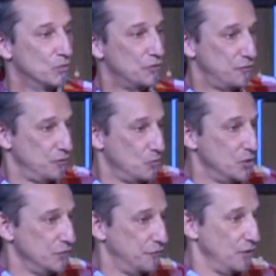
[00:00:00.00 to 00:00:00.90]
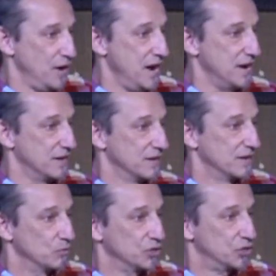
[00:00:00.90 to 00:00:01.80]
We're, we're afraid.
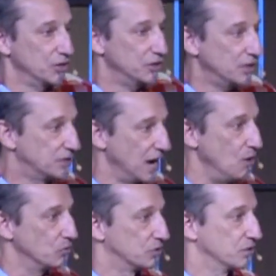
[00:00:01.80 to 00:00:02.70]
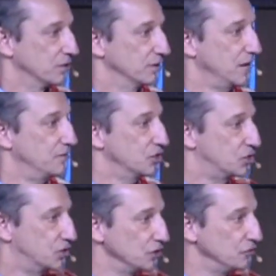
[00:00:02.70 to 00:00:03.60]
We're starting to doubt. They've
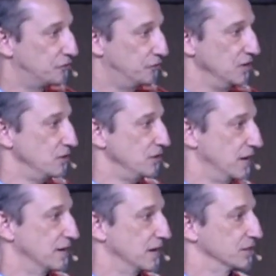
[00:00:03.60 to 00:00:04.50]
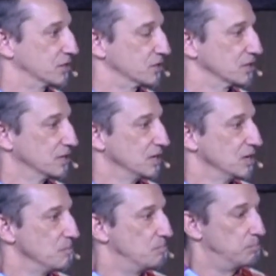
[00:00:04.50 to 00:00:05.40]
instilled fear in us.
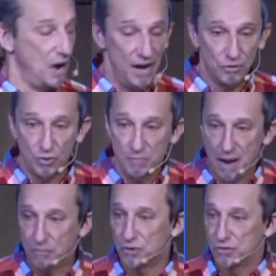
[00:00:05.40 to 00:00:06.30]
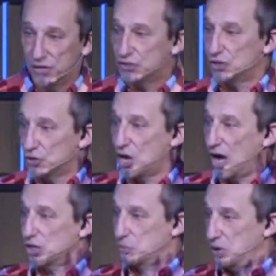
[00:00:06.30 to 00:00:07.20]
But remember, this is
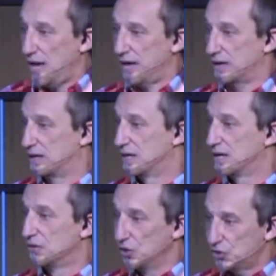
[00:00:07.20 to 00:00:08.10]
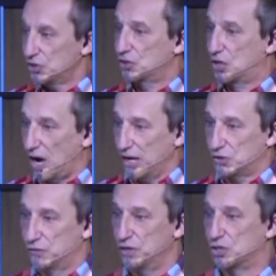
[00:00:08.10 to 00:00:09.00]
God's plan. This is
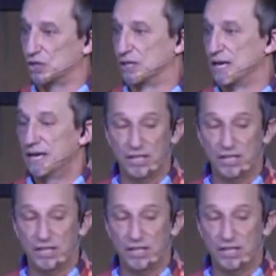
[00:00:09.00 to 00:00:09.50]
God's vision.